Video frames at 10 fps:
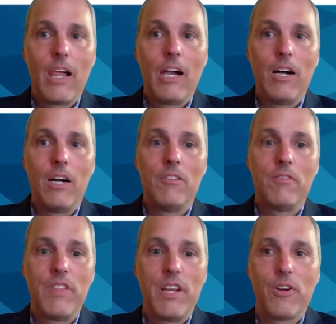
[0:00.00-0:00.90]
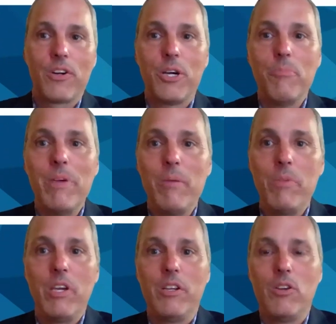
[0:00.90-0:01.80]
of their
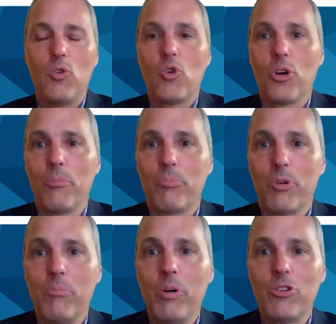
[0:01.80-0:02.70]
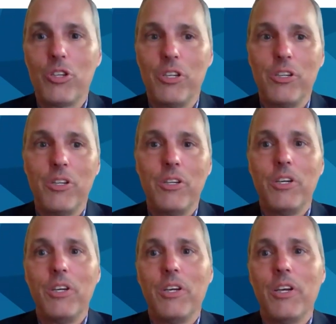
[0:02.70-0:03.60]
commitment or promotion
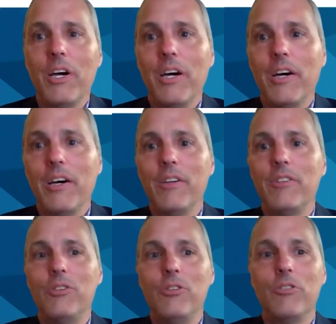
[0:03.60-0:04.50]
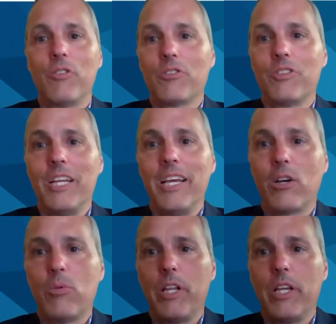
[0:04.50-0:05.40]
to diversity,
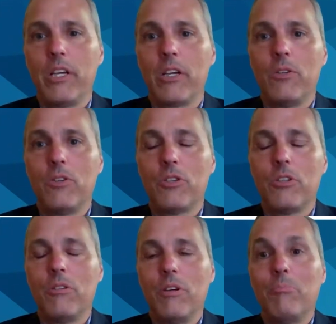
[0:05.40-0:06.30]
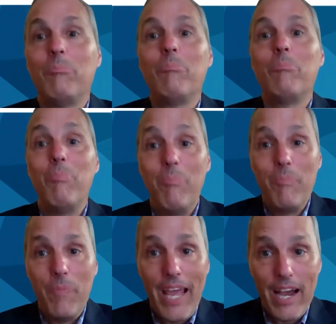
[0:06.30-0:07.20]
equity, and inclusion.
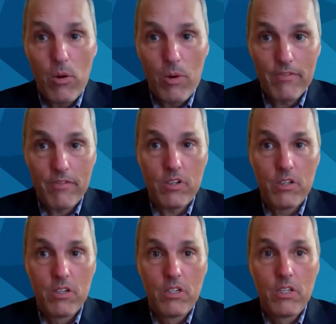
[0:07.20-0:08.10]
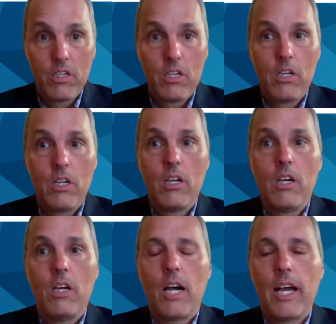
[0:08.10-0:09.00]
However,
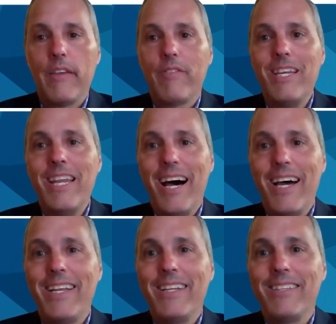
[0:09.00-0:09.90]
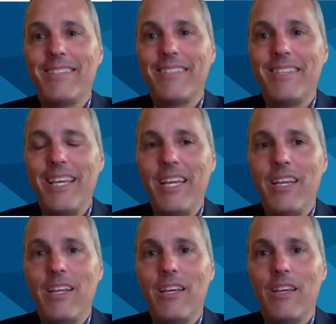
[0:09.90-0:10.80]
I have not
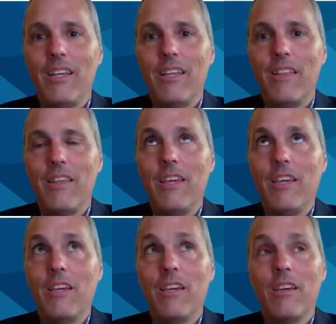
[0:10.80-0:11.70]
seen the